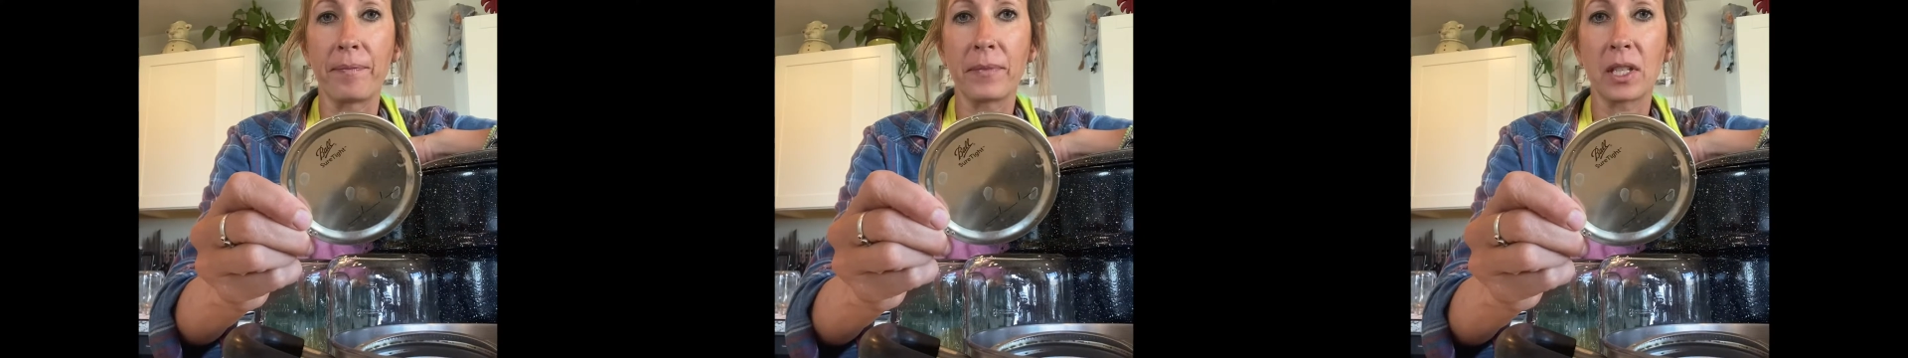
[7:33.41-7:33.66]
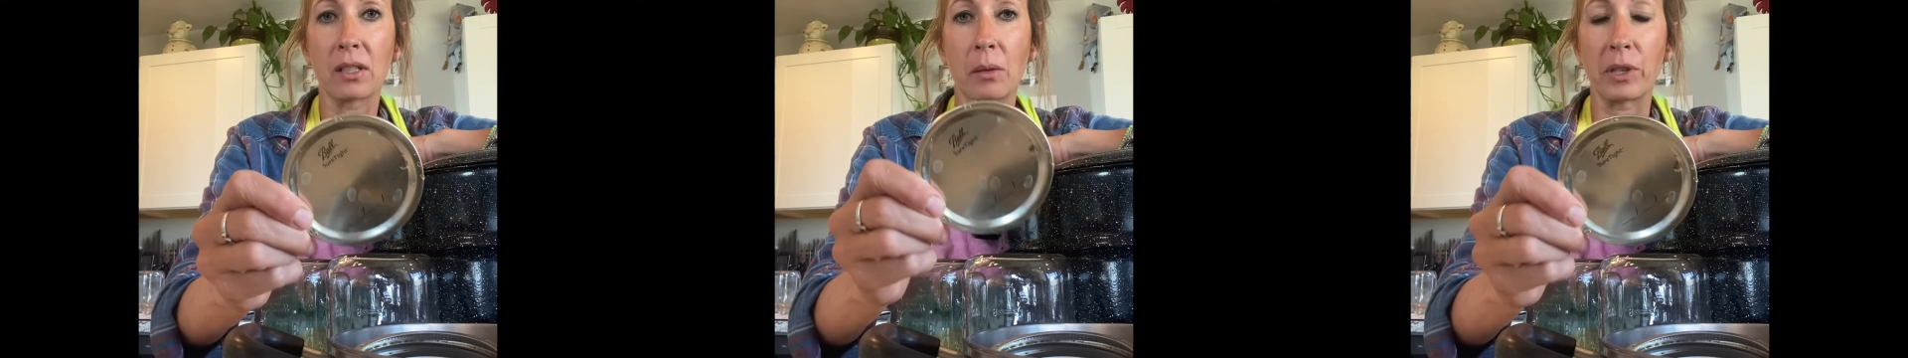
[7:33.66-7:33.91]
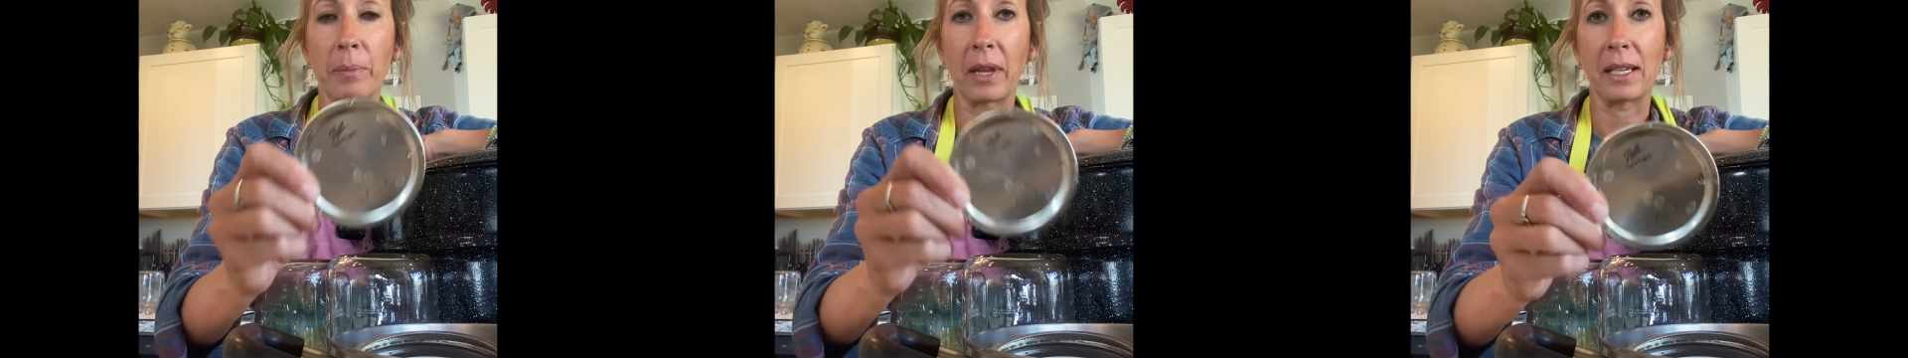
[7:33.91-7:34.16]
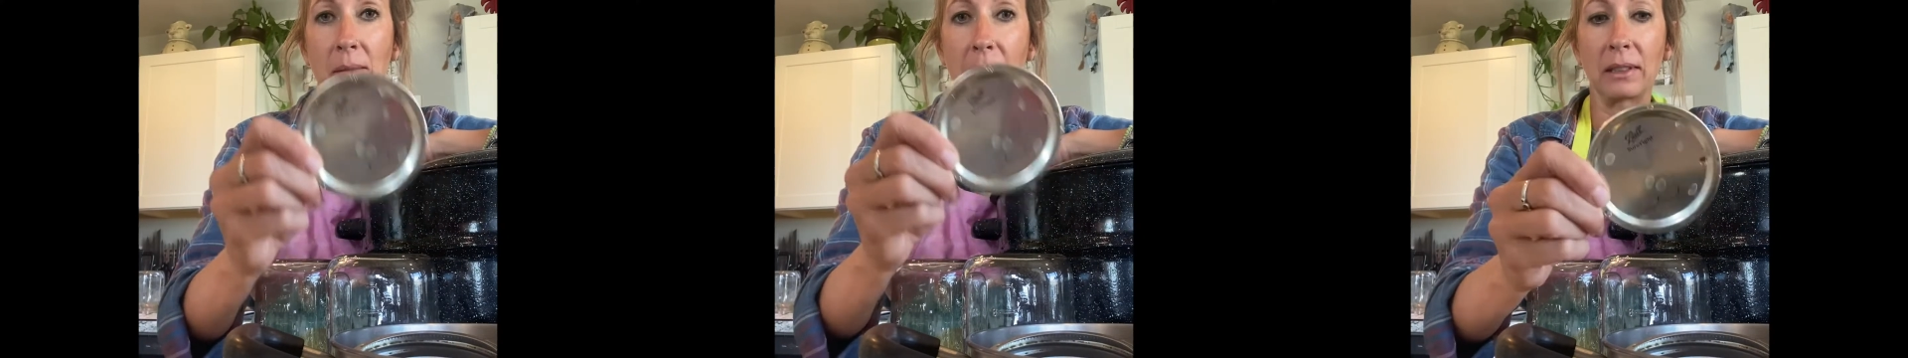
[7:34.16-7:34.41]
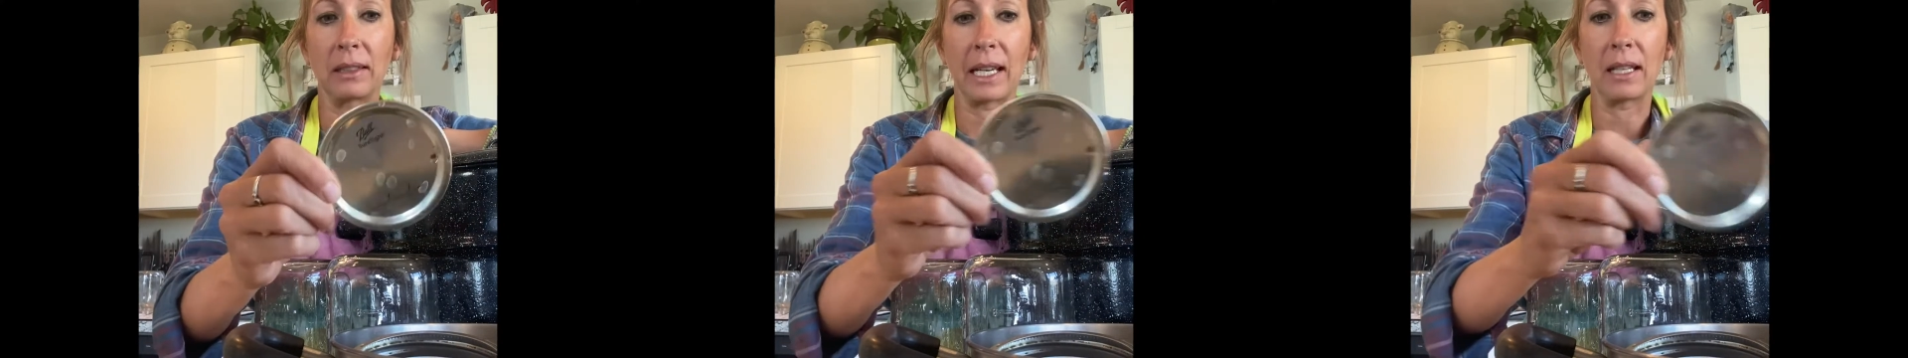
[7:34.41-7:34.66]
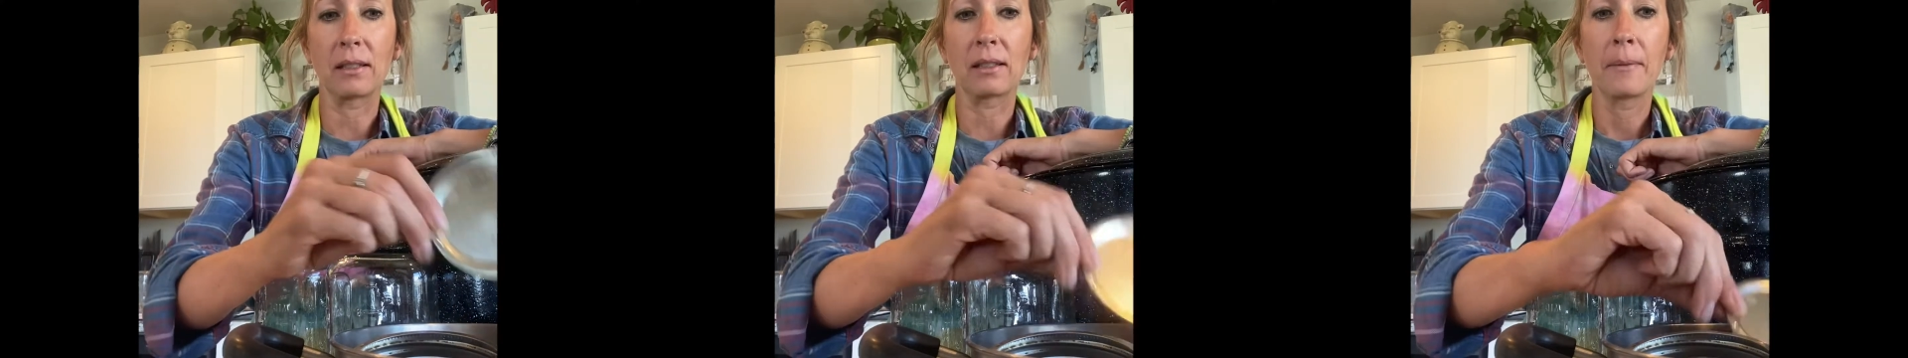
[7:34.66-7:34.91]
some replacement
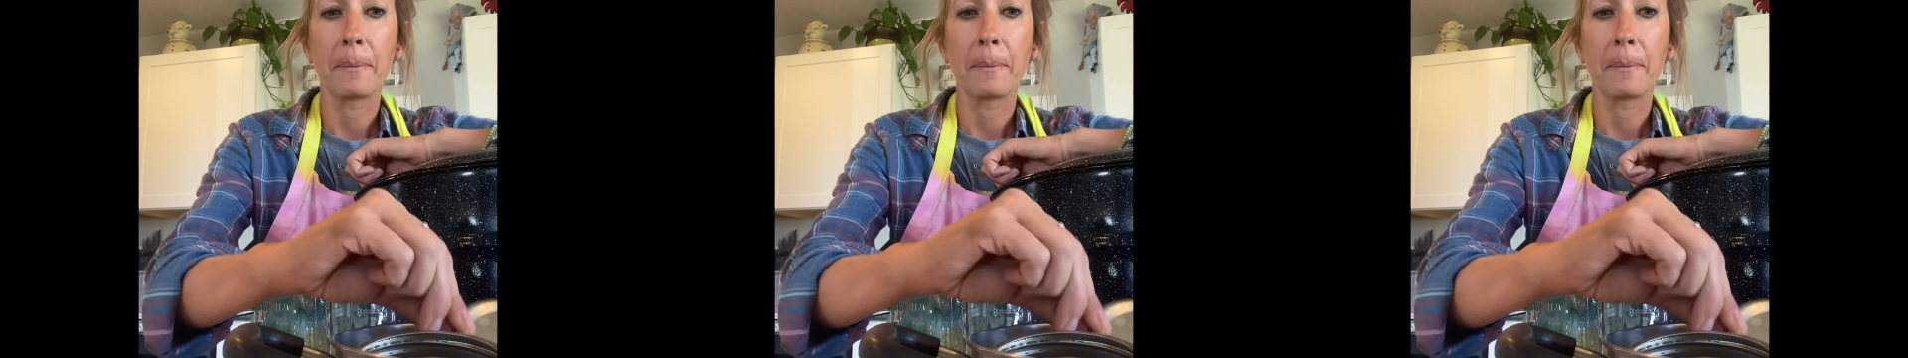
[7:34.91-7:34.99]
lids.